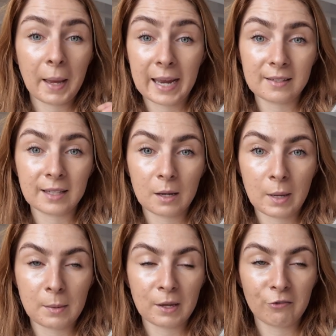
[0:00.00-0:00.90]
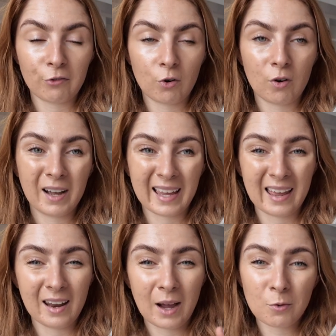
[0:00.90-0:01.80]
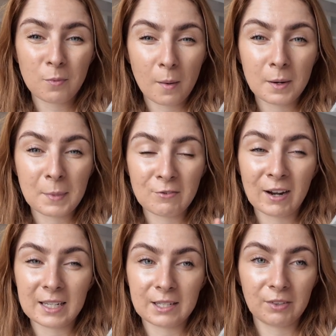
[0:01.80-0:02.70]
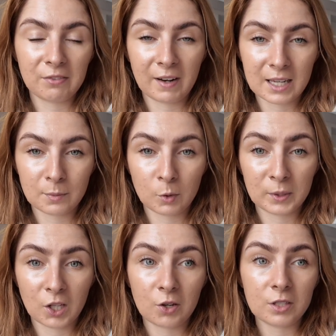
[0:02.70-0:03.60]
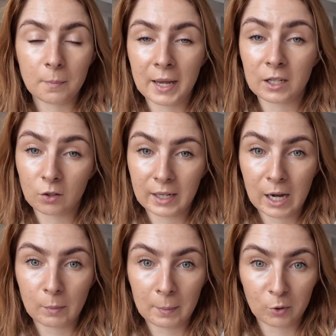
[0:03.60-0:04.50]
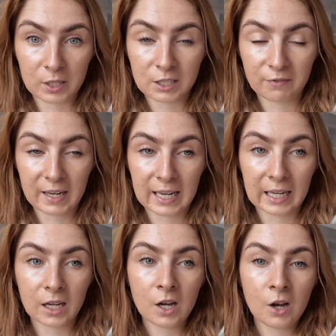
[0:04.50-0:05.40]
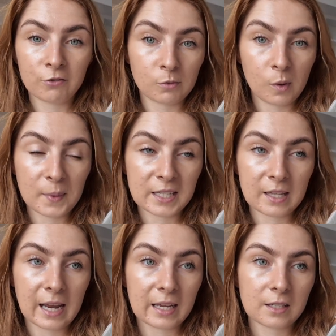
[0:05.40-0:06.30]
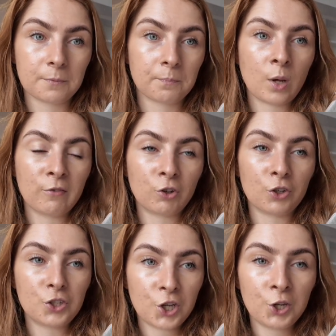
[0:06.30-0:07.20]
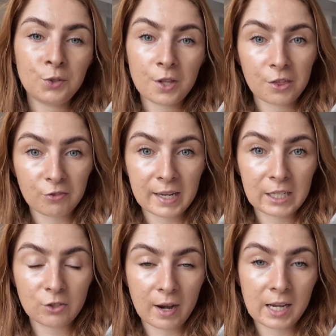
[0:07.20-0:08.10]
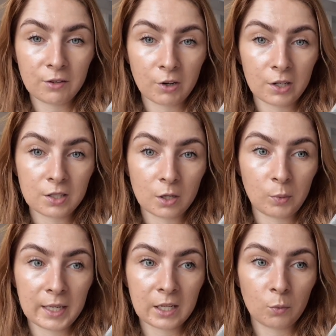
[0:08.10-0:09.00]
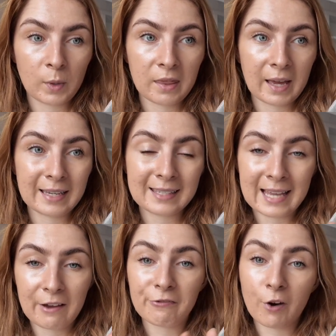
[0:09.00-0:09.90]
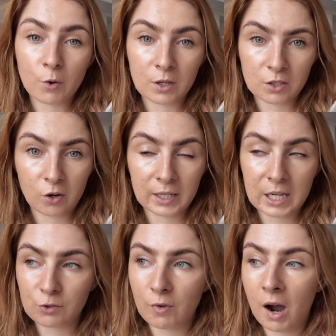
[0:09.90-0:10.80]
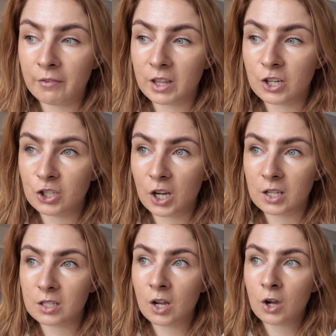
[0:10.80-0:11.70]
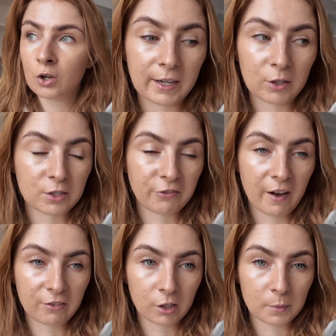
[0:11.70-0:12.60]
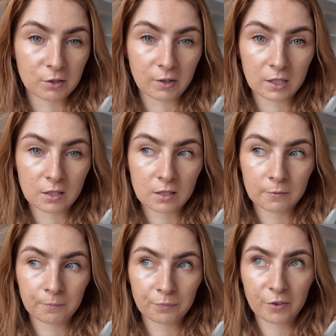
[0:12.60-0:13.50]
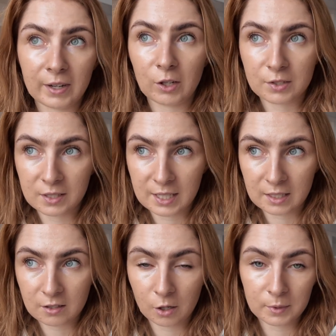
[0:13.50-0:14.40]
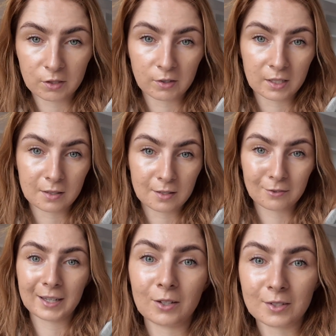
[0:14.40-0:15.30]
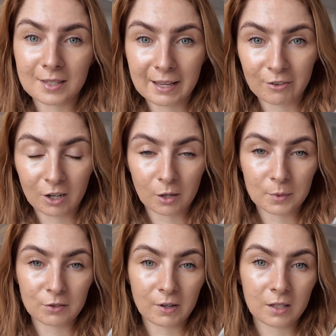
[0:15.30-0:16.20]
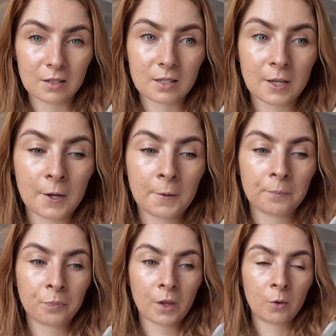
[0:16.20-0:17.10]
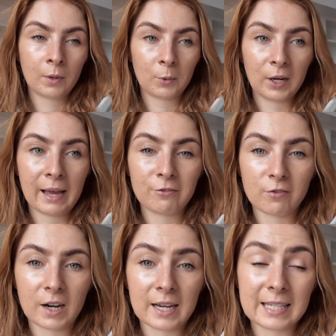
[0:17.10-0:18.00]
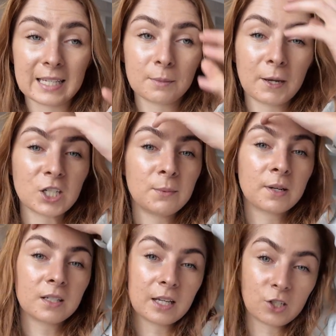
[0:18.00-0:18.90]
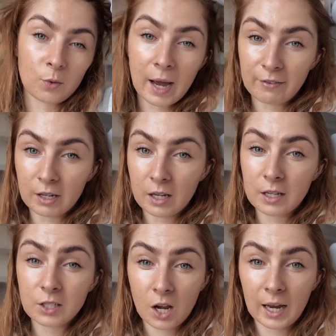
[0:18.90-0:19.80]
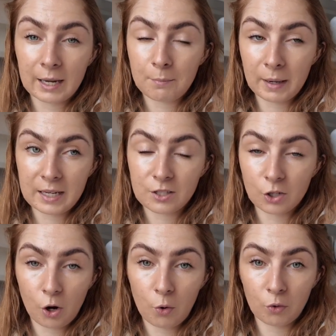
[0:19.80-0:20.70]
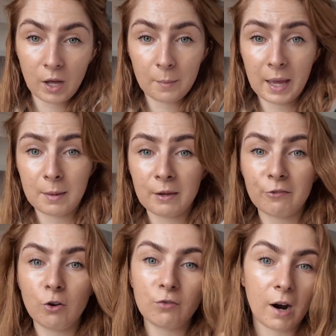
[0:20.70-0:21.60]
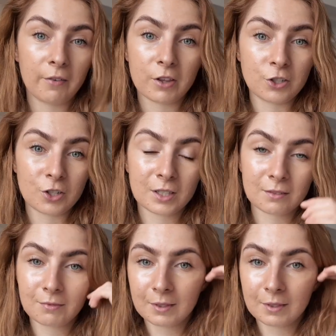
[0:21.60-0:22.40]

pace that I'm aiming for. Again, I will probably be relatively flexible with those depending on how my body is feeling from 1 week to the next. So I've got 2 to 3 training runs a week with a set focus on each, rather than just 3 lots of 5-kilometer runs, 3 lots of 6-kilometer runs, 3 lots of 7-kilometer runs. We want to have variety, especially because I do have a time-based goal that I'm aiming for, rather than just